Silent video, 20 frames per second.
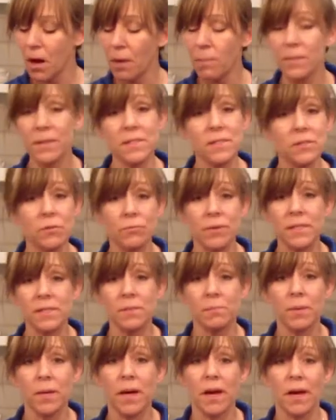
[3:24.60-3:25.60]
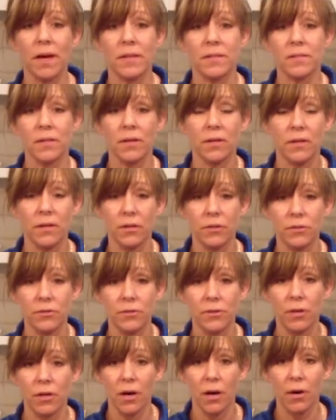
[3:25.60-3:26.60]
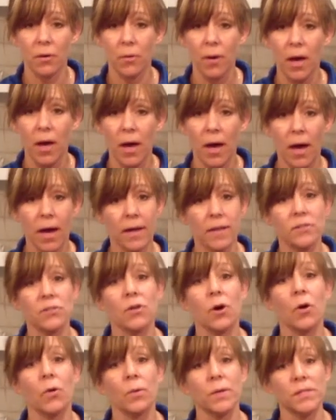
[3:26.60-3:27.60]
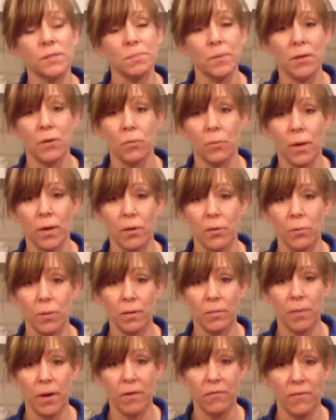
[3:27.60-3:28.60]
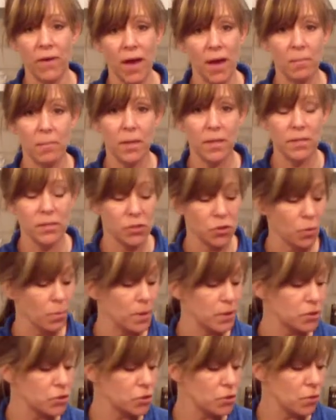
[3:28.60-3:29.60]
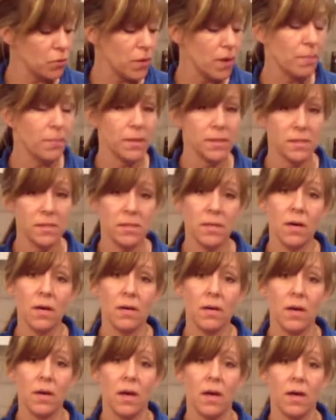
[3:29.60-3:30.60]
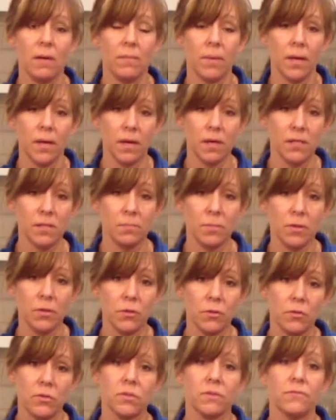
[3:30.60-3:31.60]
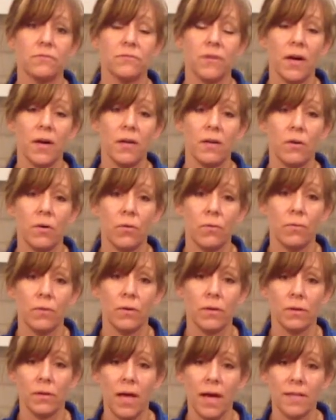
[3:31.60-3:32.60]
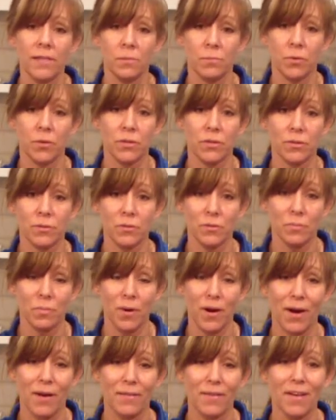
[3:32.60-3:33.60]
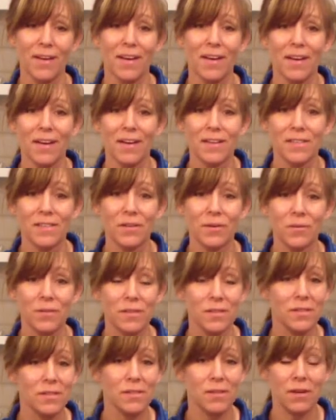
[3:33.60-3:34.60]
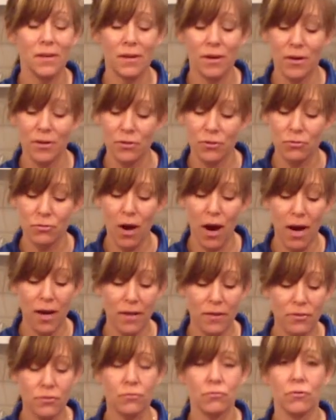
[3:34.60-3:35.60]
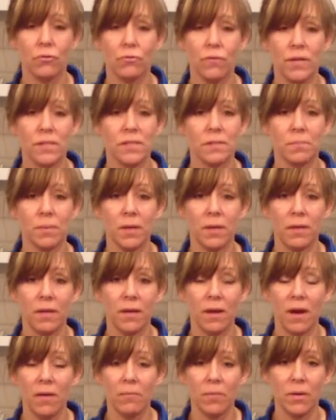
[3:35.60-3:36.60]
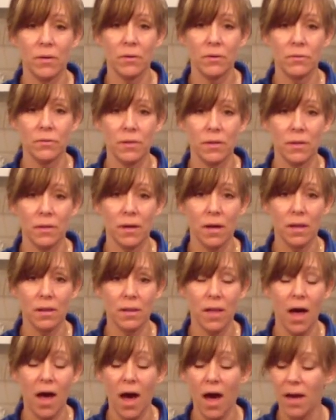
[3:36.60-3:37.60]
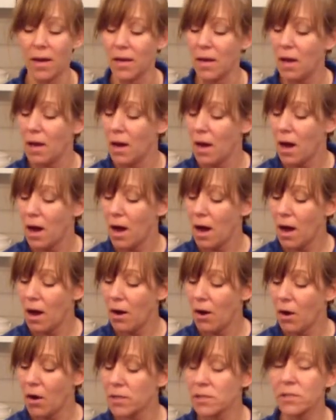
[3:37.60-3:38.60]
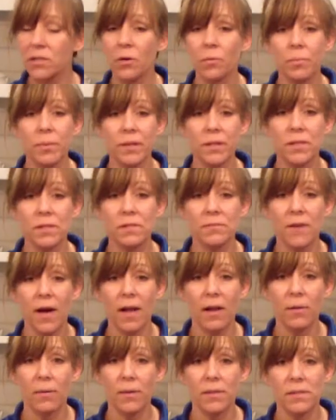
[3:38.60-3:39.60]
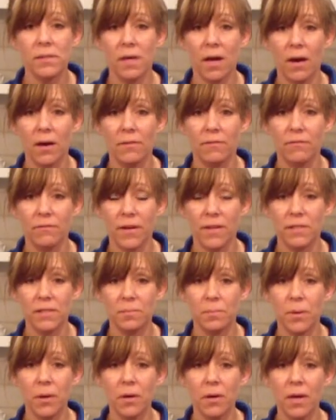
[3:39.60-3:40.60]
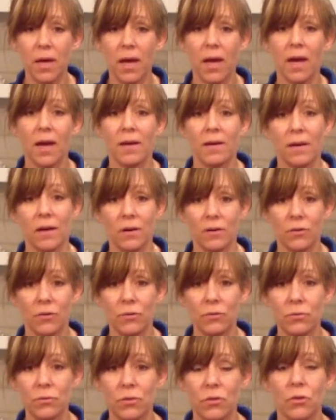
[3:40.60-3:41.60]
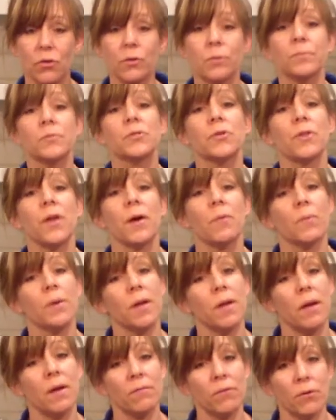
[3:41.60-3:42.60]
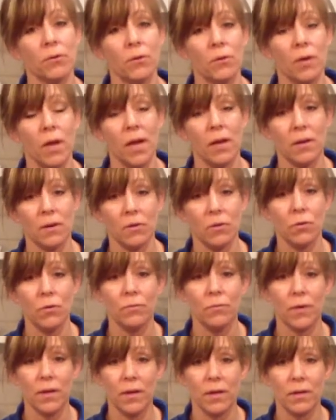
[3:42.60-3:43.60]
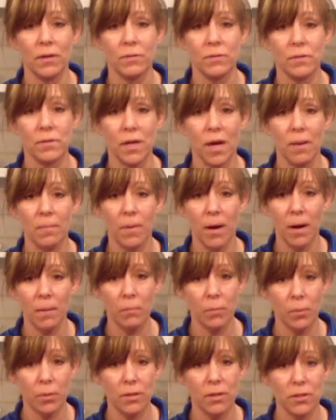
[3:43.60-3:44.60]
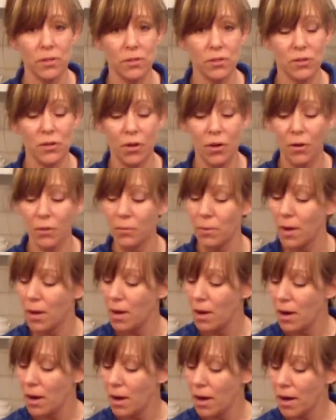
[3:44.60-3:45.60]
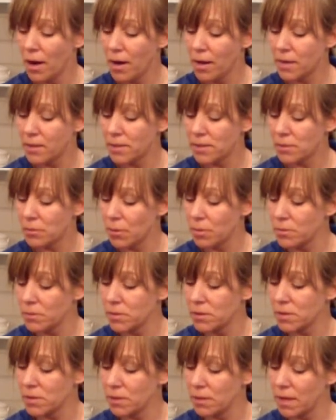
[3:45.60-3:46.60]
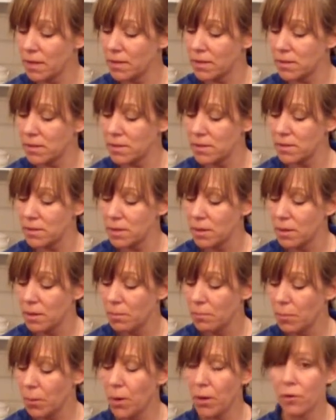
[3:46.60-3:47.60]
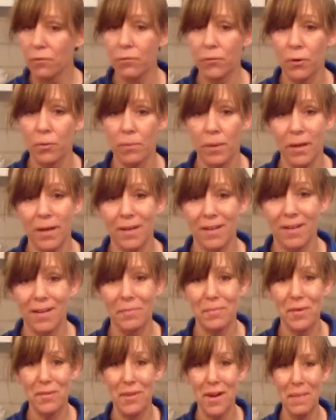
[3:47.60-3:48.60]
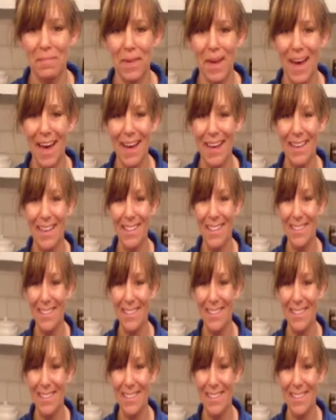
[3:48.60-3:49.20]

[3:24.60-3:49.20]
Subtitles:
This is a recipe I had done years ago, and it's always been a winner with my family, so much so that my son and my husband used to fight over the last Brussels sprout. So this is a tried and true recipe that I've been using a lot. Also, please follow us on Facebook and on YouTube so that whenever any new videos come up, we'll let you know. So I'm just going to let this boil for a minute, and I'll be right back.